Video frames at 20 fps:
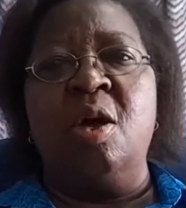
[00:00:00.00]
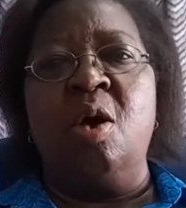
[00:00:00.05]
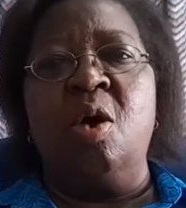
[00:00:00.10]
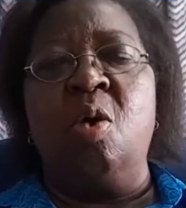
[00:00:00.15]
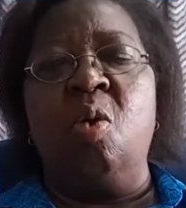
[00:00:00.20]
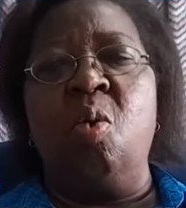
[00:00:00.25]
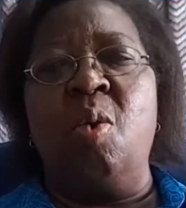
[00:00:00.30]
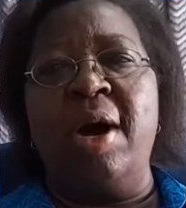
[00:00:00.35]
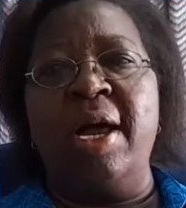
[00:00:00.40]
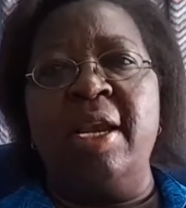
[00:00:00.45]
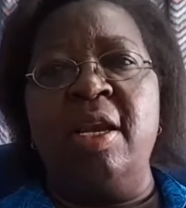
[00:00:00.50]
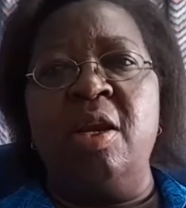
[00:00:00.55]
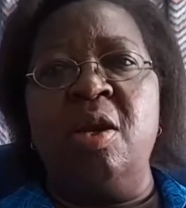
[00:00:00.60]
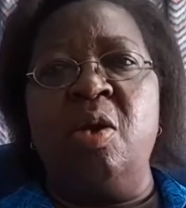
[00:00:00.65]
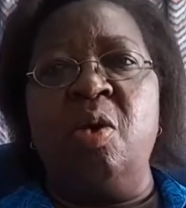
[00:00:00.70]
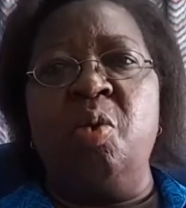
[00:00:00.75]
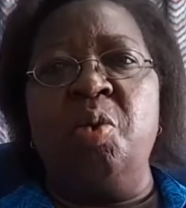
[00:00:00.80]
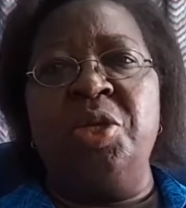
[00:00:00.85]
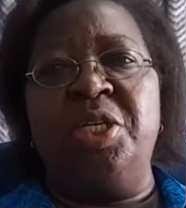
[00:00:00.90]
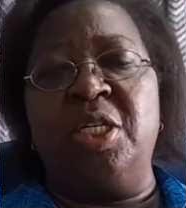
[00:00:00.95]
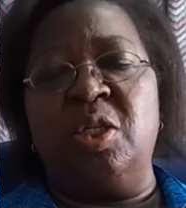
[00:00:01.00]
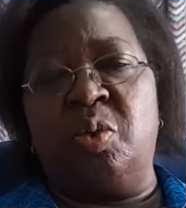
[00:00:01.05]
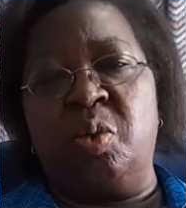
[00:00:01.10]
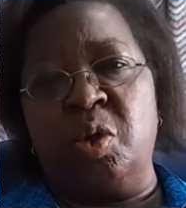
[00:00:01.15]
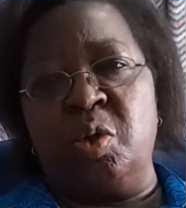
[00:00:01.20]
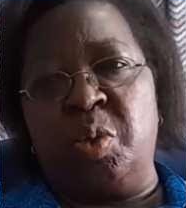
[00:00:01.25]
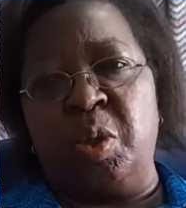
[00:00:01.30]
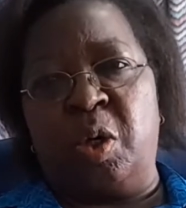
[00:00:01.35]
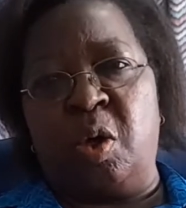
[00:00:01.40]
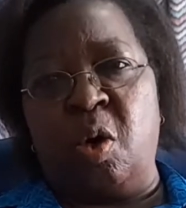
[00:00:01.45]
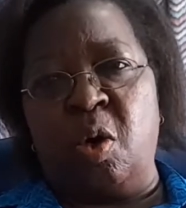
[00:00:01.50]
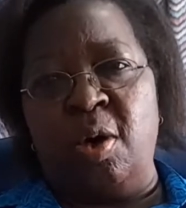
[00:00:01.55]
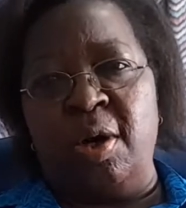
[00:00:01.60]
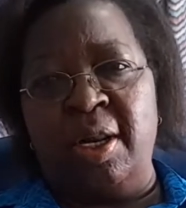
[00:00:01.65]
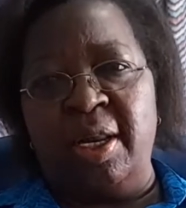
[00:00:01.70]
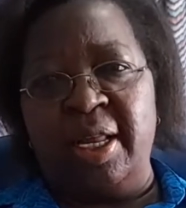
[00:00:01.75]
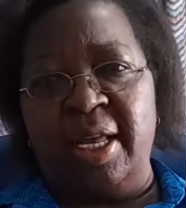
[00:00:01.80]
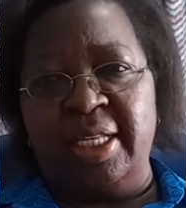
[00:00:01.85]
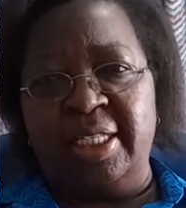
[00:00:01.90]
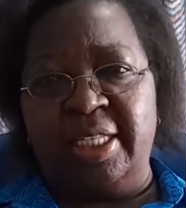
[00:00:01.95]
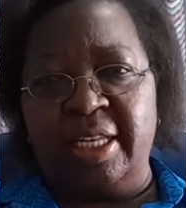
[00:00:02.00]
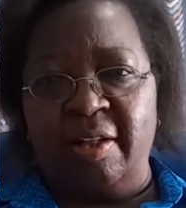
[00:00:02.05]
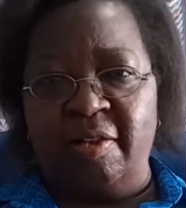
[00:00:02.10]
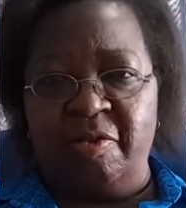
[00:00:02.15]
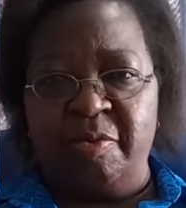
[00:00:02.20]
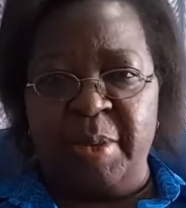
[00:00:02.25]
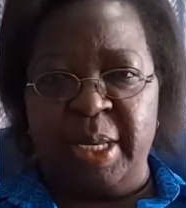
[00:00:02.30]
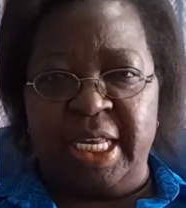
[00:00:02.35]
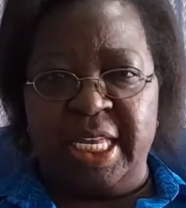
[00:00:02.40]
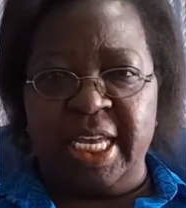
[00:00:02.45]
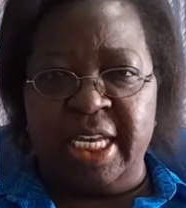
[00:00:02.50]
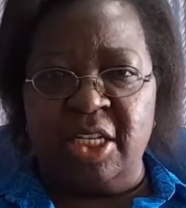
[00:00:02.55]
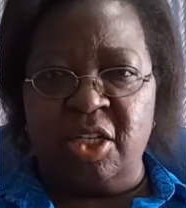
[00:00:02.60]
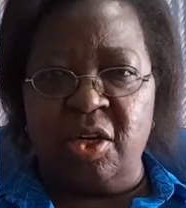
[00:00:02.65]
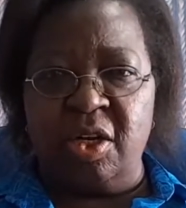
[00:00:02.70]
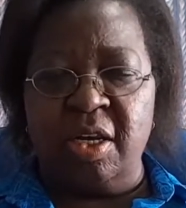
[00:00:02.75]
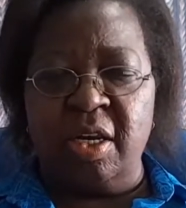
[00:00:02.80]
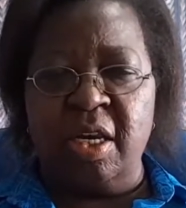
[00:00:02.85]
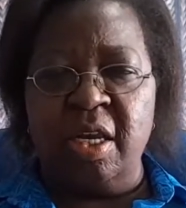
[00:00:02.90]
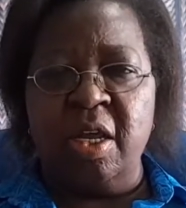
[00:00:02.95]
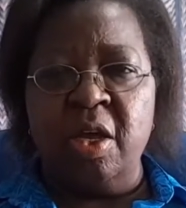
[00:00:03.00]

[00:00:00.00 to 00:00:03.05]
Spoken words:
One, which is what we call self-mediation,